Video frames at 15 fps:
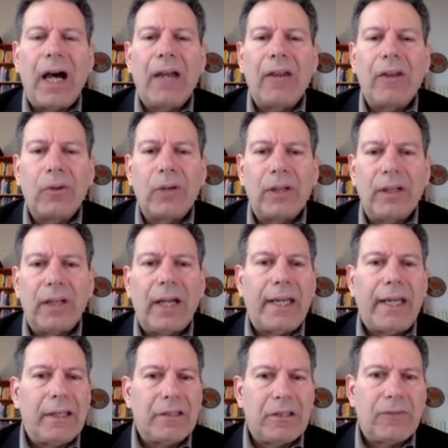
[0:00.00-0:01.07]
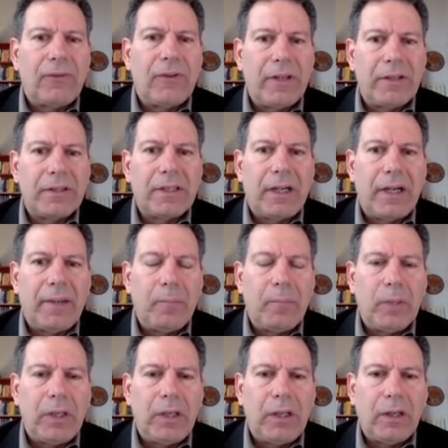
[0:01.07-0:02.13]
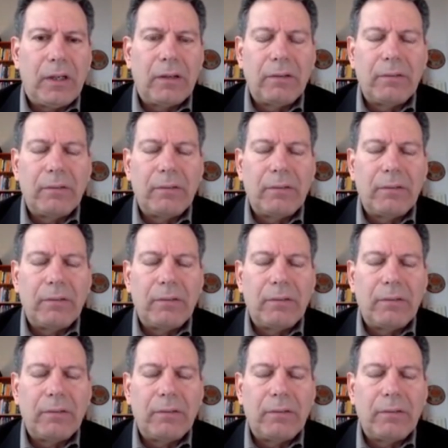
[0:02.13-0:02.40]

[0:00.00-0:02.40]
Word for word: either alliance for the time being.